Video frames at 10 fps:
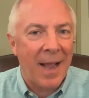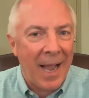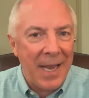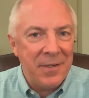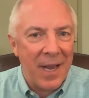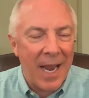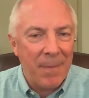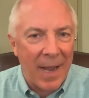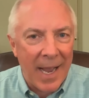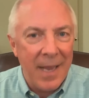hijacked
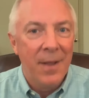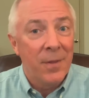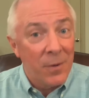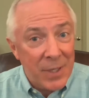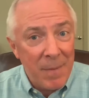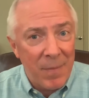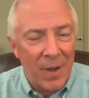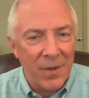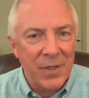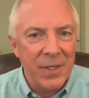by those
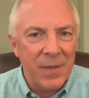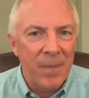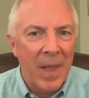impulses.